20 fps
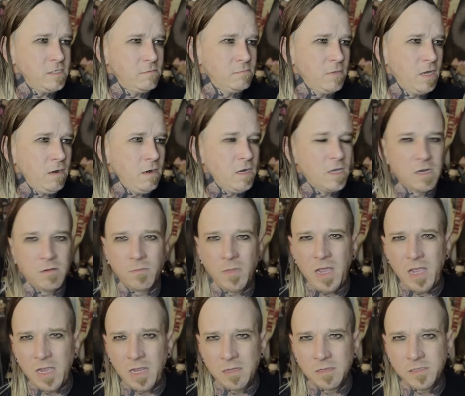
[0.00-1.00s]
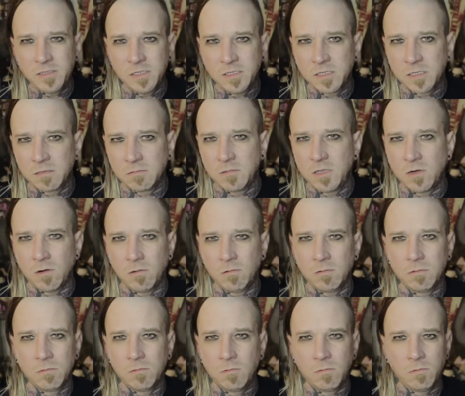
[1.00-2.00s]
American made. This is, you know,
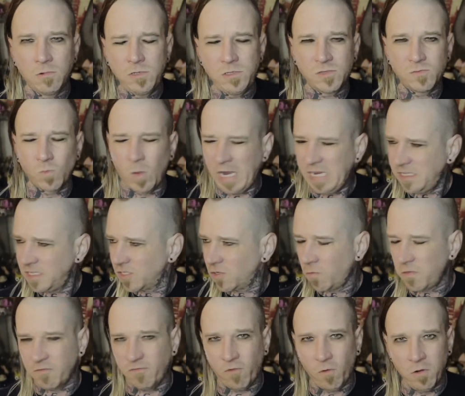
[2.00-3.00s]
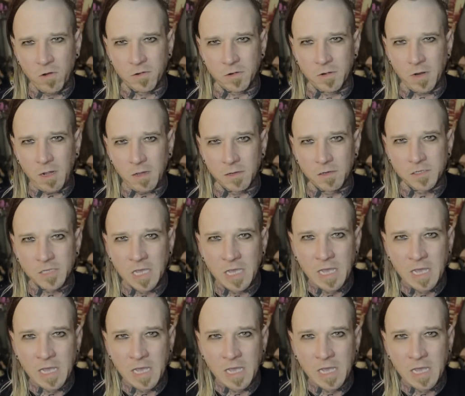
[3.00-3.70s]
why is this only $400?